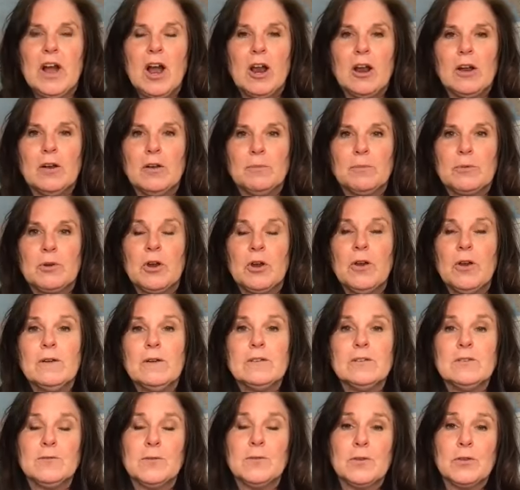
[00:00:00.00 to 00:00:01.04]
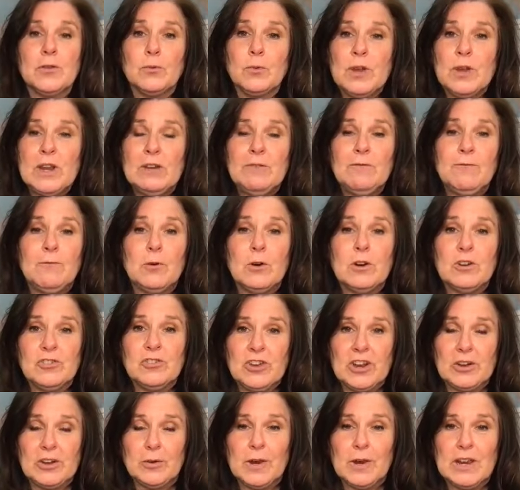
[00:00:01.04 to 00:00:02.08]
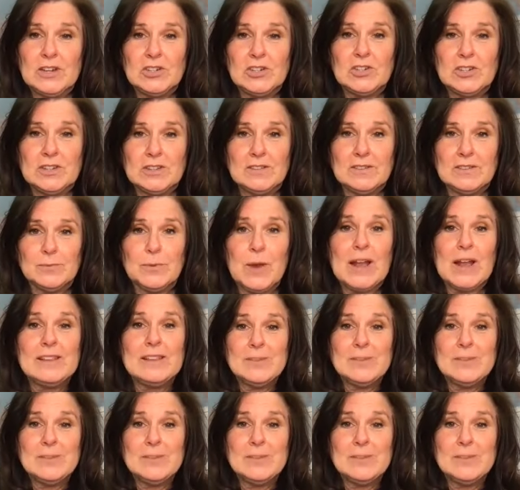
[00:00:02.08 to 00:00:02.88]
are cursed for 3 to 4 generations, right?